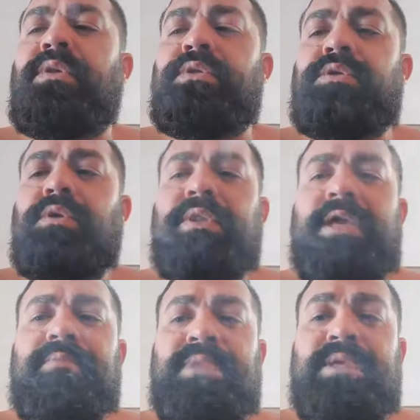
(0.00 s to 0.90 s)
Sort of
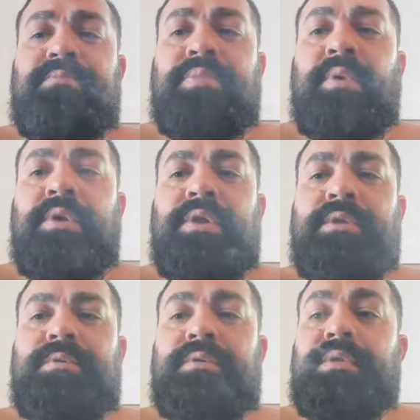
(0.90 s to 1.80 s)
like being poor.
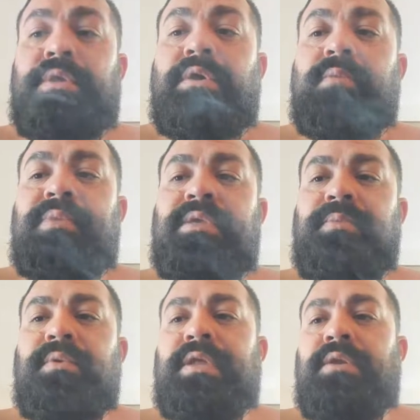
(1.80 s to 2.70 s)
There are
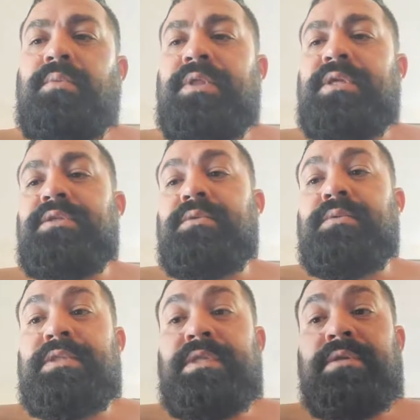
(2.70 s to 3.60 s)
people that are willing to
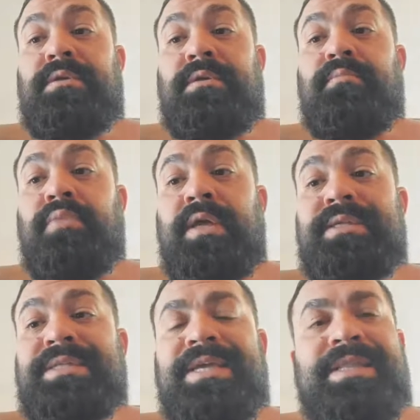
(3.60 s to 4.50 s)
steal
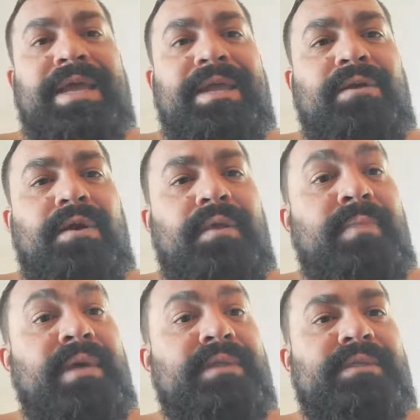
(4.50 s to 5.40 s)
broad daylight on a
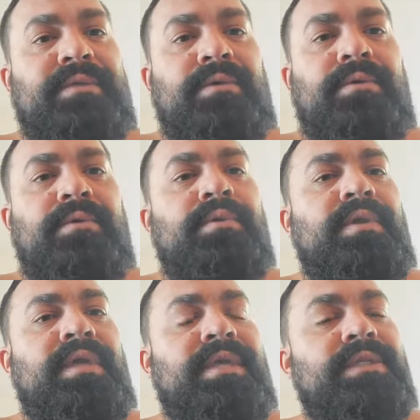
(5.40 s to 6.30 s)
bicycle
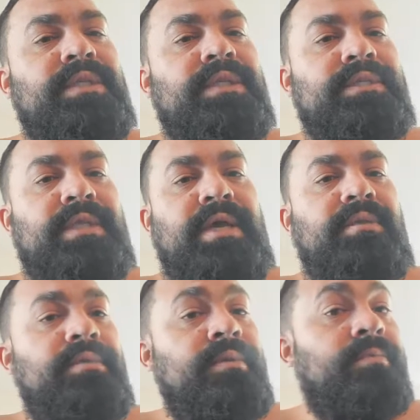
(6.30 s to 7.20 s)
and get chased
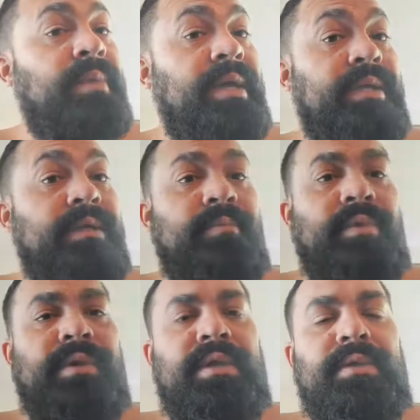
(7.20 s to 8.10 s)
down by
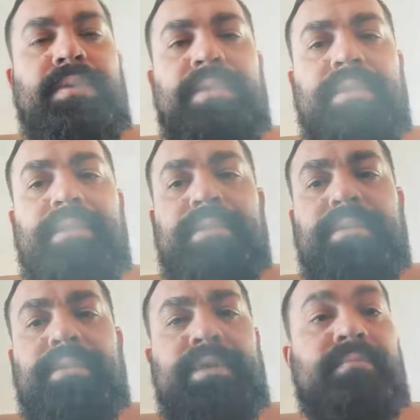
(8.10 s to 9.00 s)
gunpoint
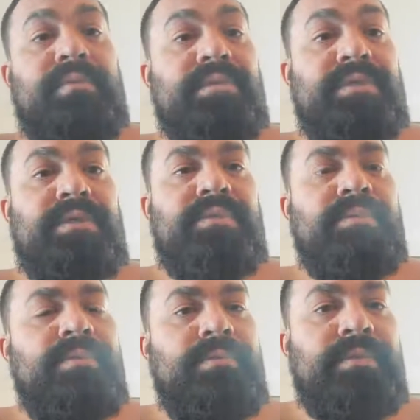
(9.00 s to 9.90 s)
in Brazil
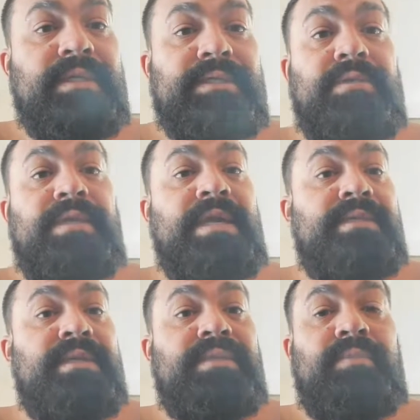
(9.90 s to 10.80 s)
because they're that
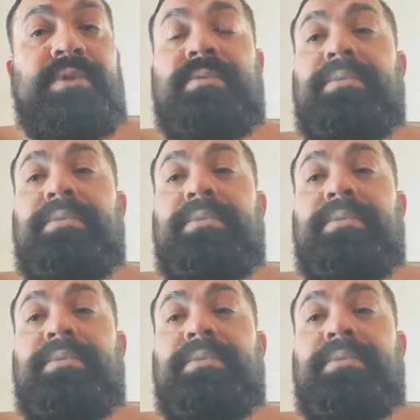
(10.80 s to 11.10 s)
desperate.